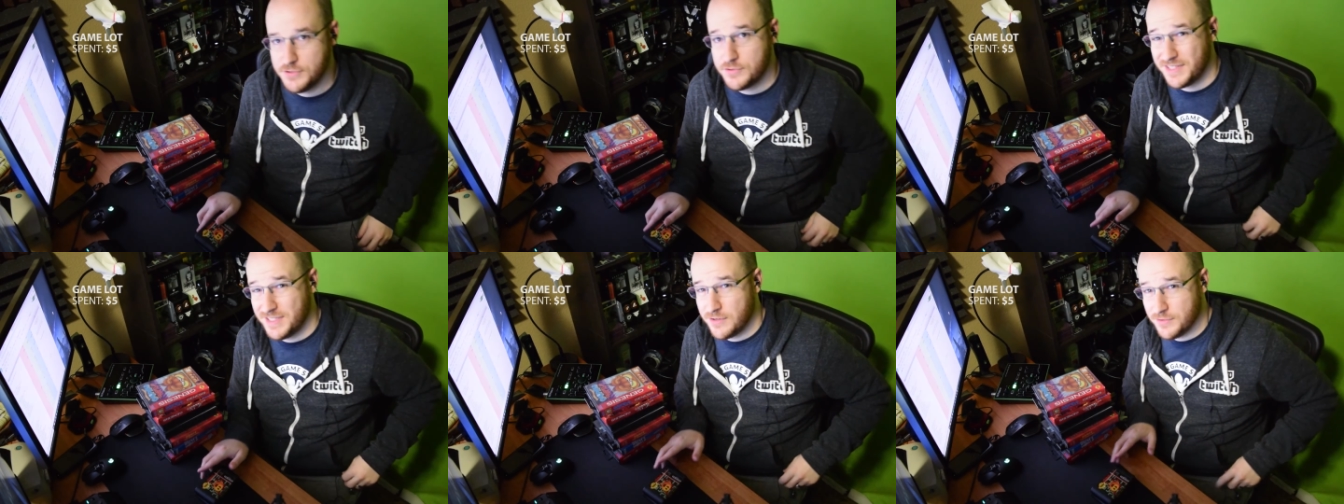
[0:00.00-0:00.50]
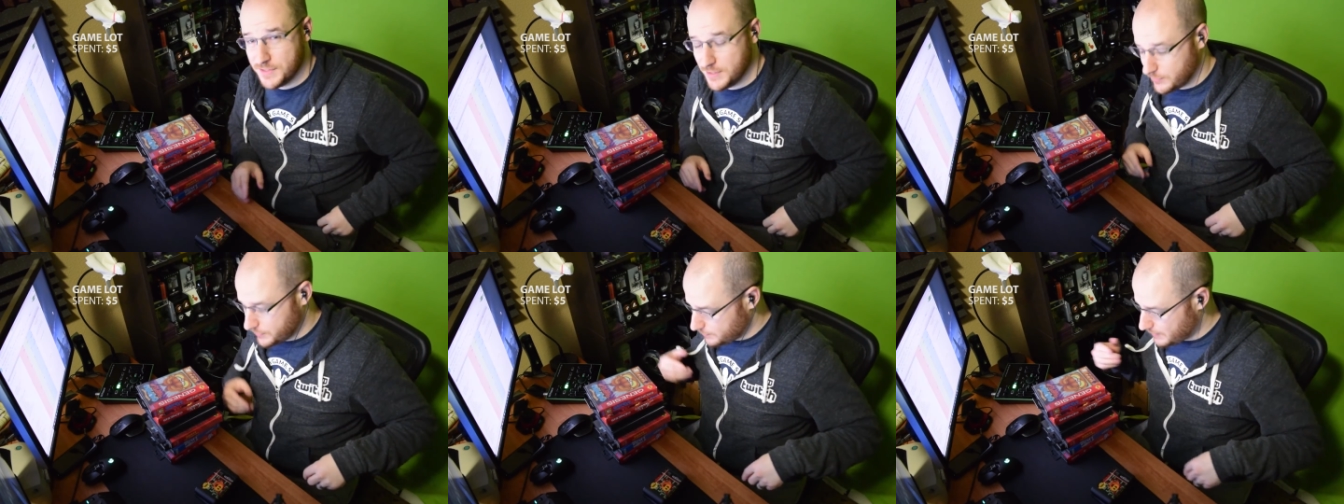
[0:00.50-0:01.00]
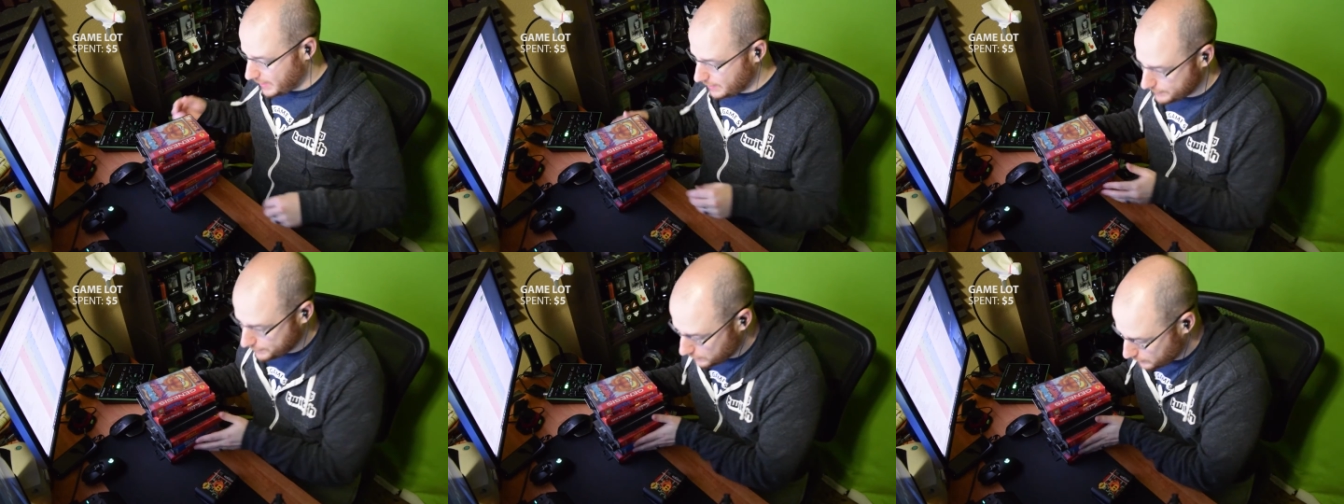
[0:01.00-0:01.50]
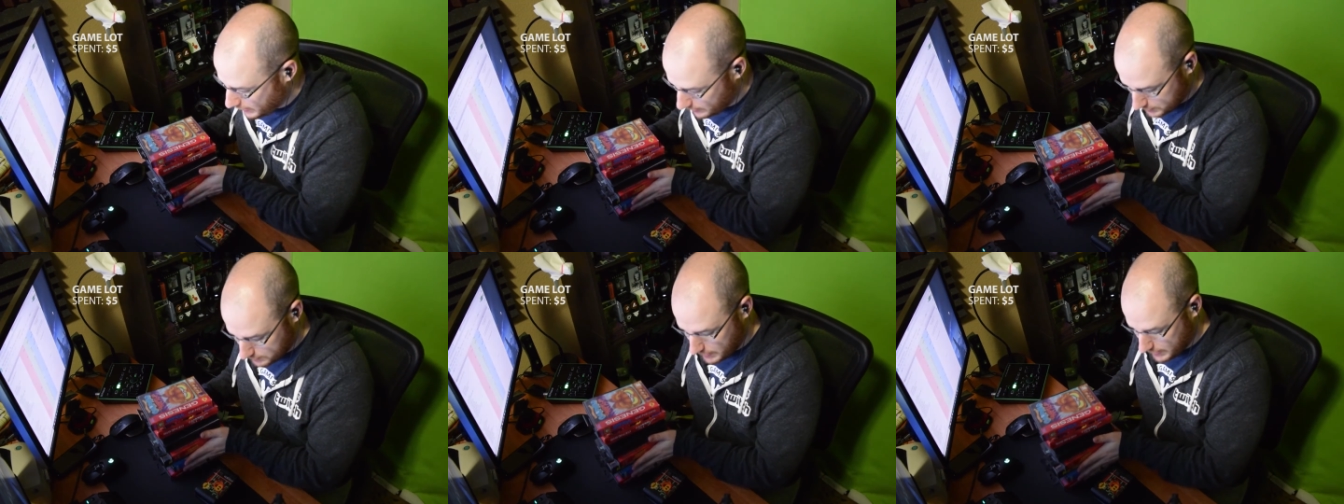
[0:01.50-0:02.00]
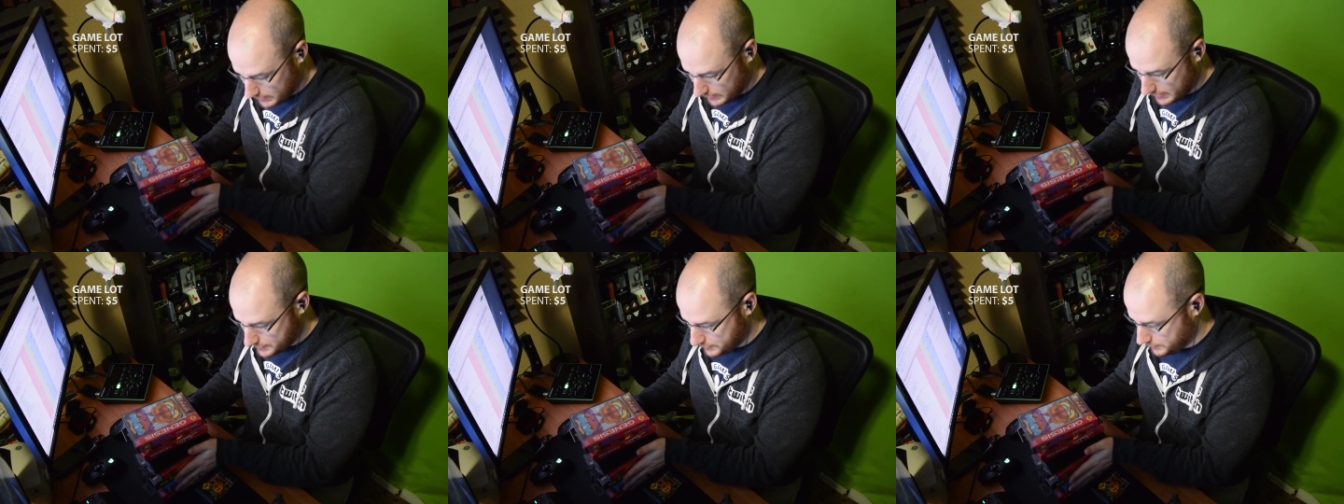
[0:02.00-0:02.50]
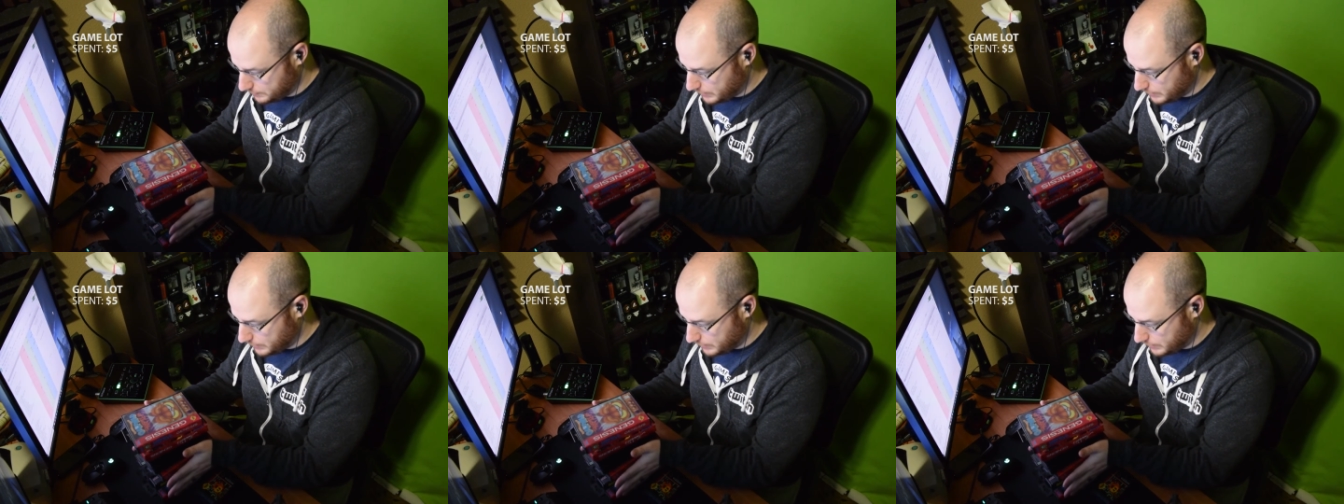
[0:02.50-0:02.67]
usually don't deal with them. I have a few games in my collection,